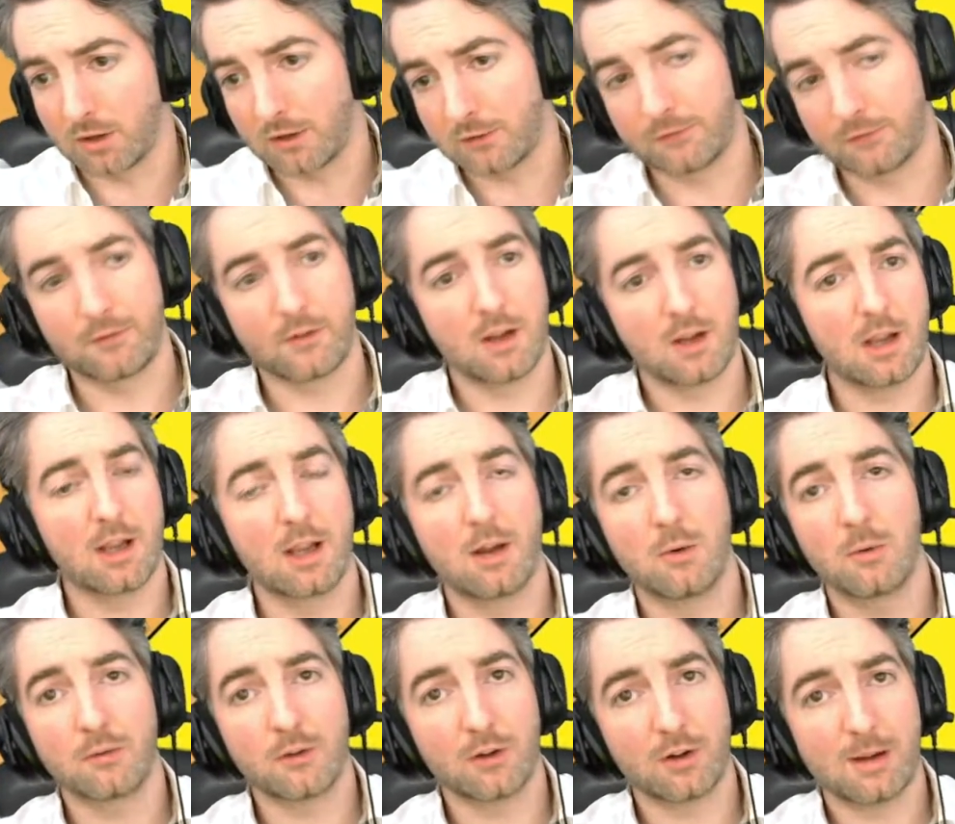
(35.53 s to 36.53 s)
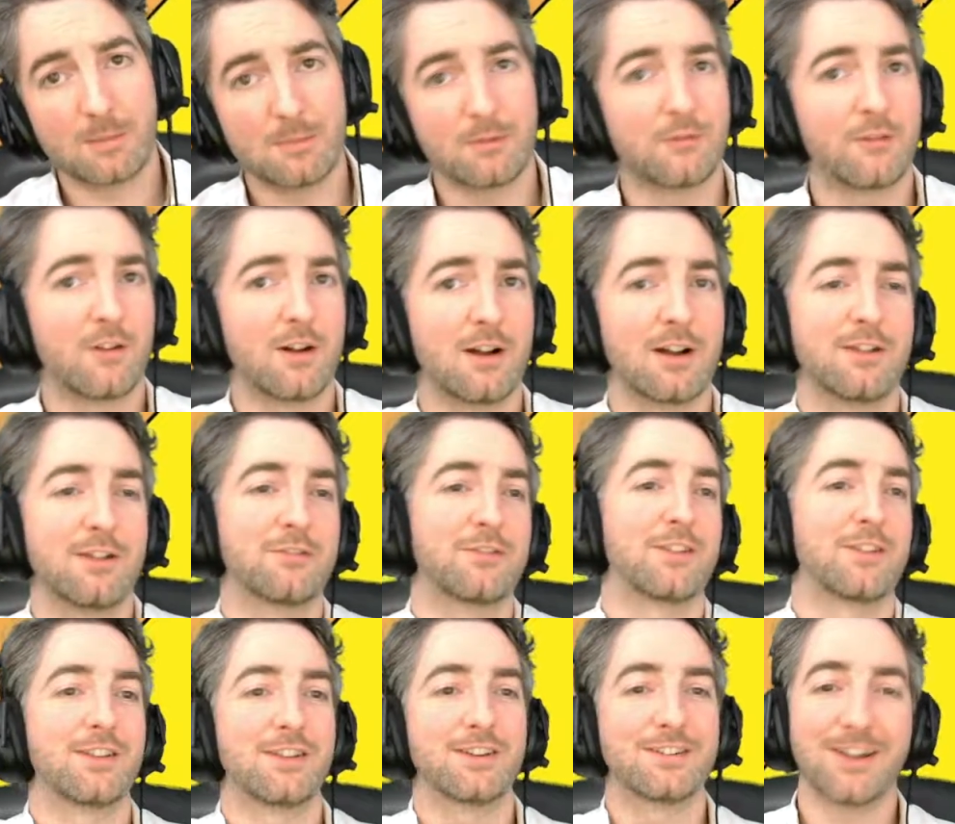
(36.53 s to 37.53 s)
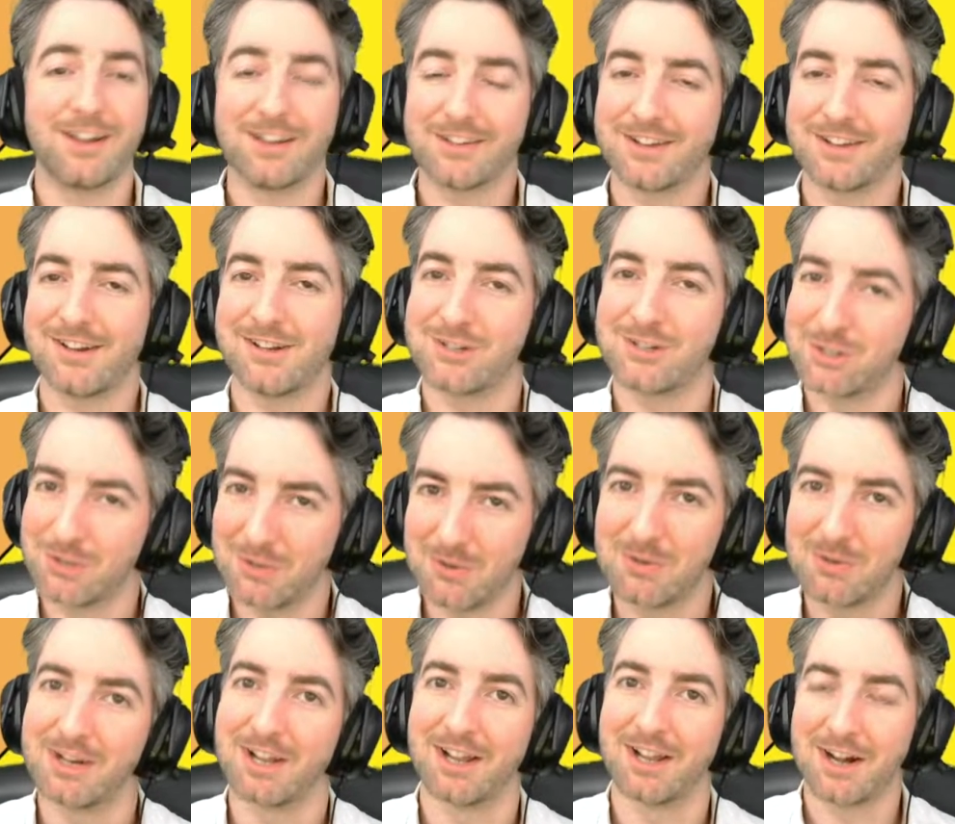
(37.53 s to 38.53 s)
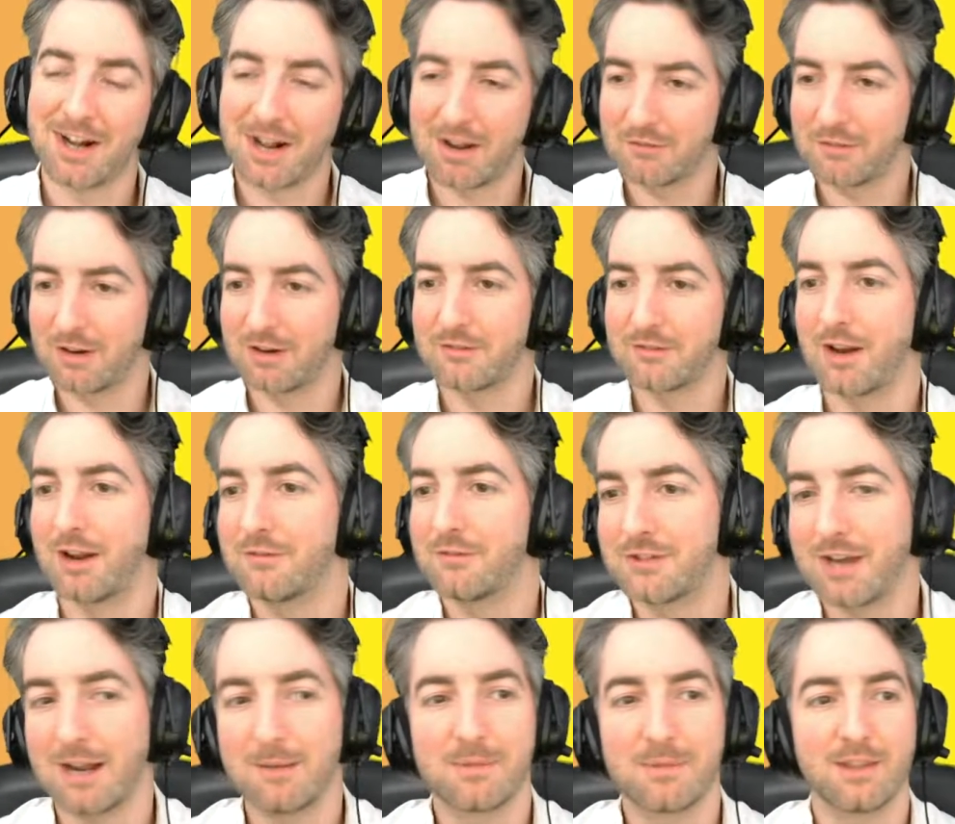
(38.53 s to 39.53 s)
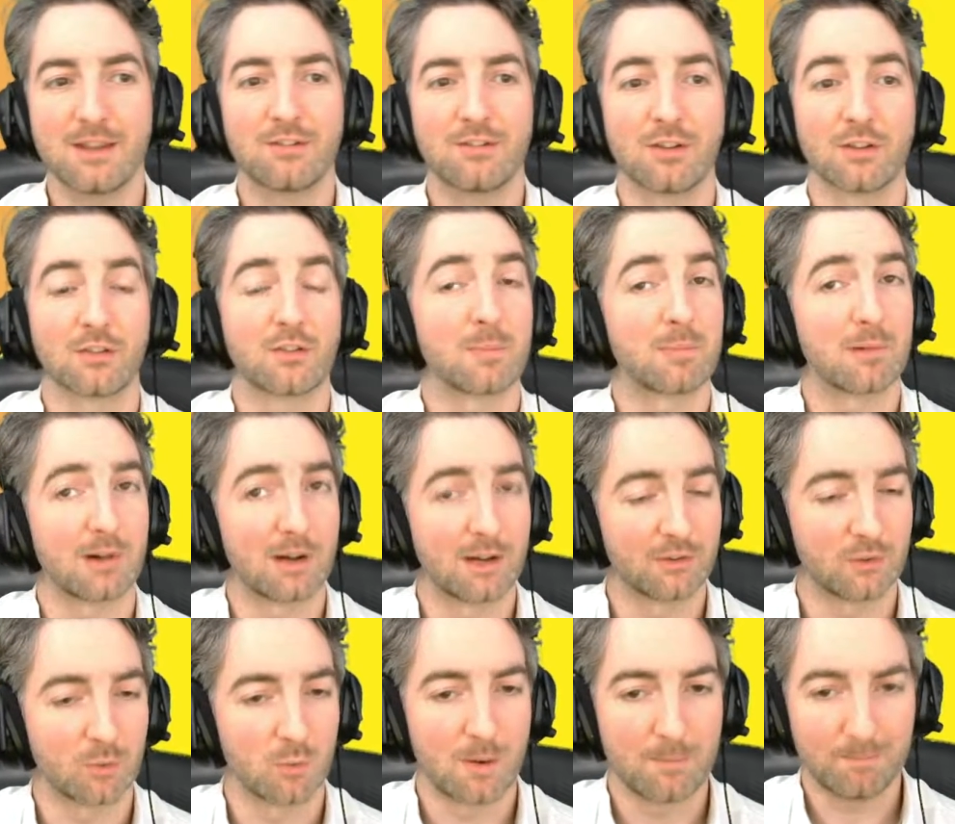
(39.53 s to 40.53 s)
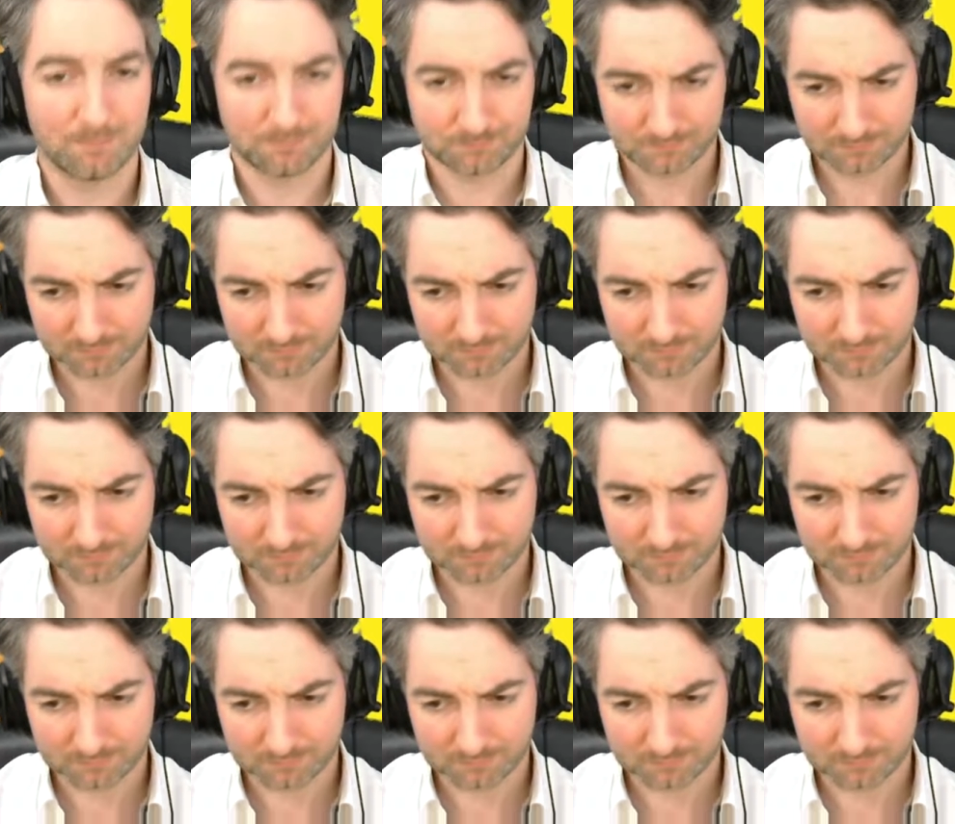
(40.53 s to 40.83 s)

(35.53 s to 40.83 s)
off, we've got number 5, the Tuscar Trawler, and I've dubbed this the surprising one,